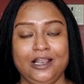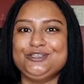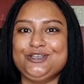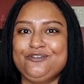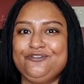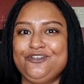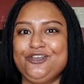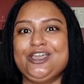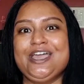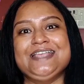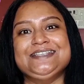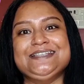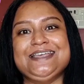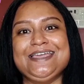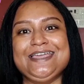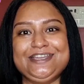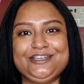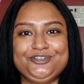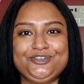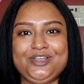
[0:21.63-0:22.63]
So if you guys
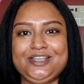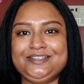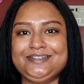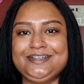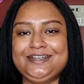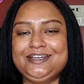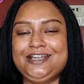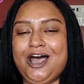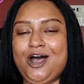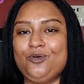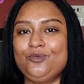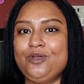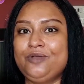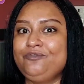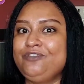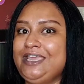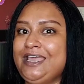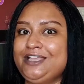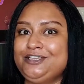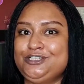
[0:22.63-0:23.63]
are interested how
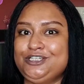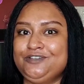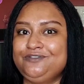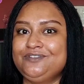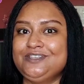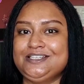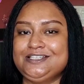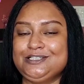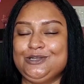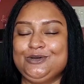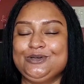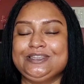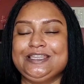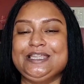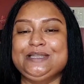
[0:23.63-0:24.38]
we achieve this look,